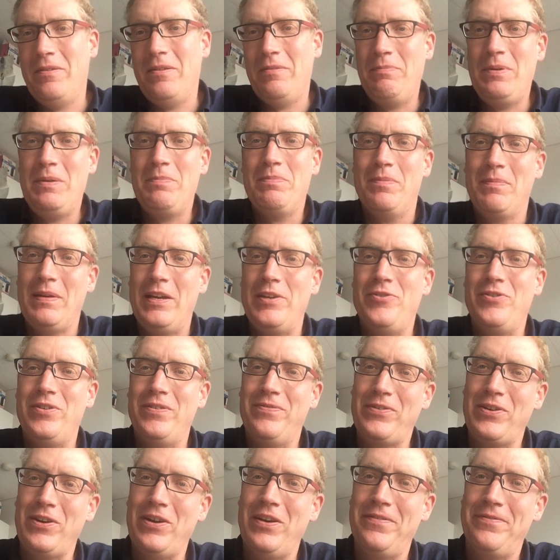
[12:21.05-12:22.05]
people might
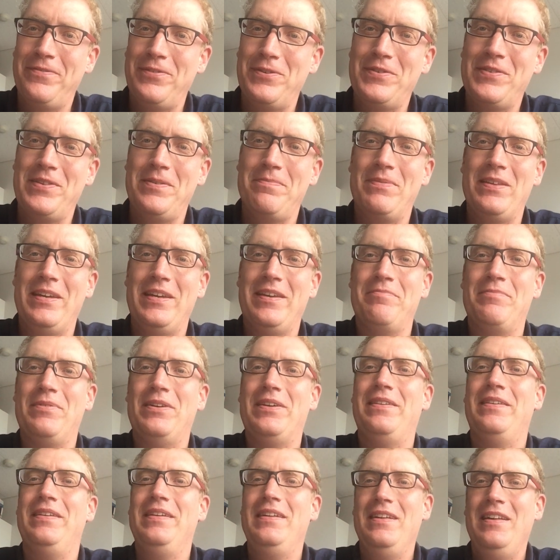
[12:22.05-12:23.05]
drift off or something.
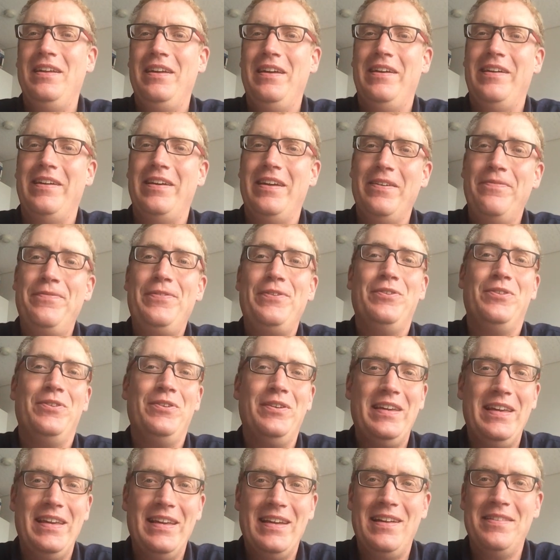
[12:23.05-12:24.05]
But if you're
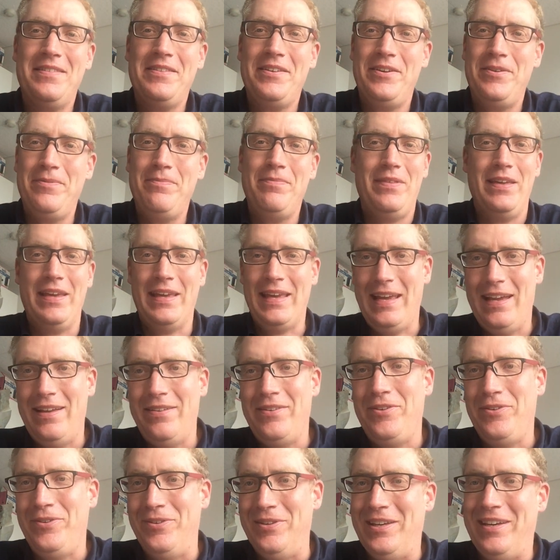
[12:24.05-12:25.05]
looking at them, they can't
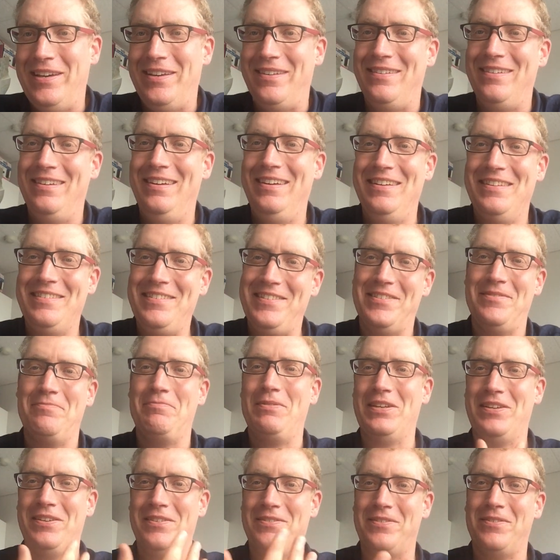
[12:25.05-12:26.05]
do that just
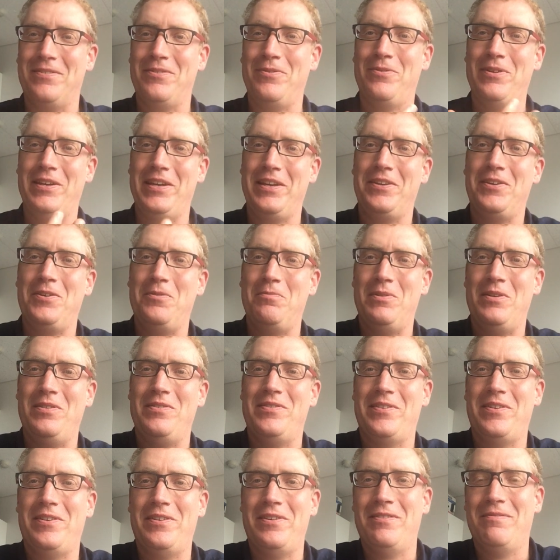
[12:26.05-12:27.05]
because of the way
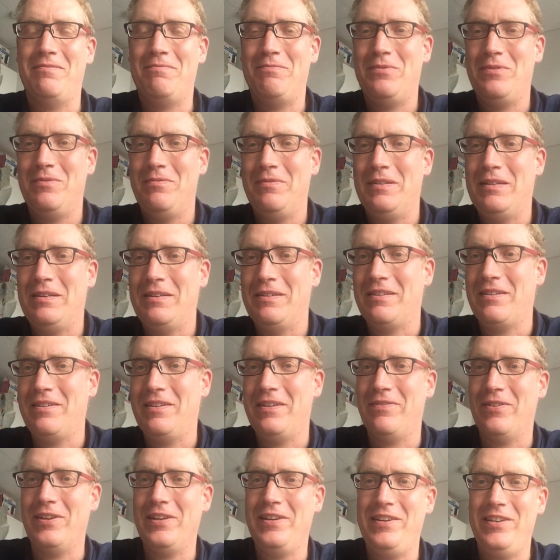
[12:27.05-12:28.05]
humans are kind
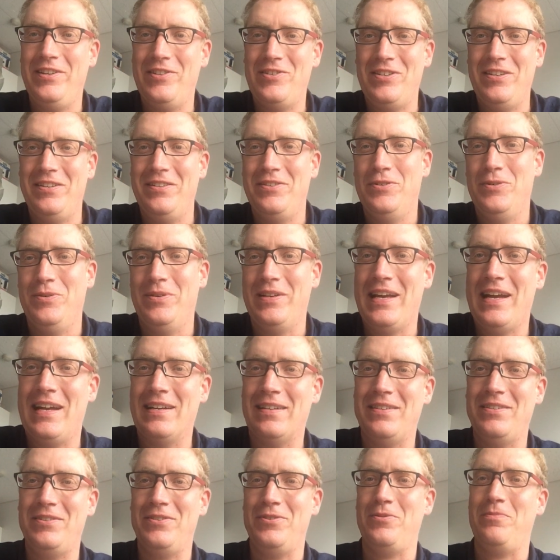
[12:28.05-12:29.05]
of conditioned to
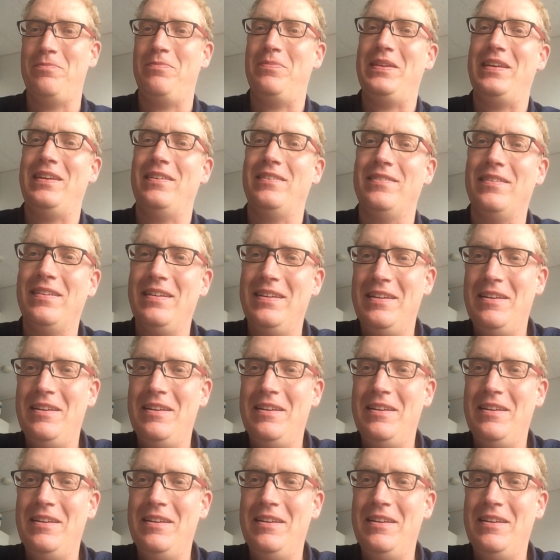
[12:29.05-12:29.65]
react to being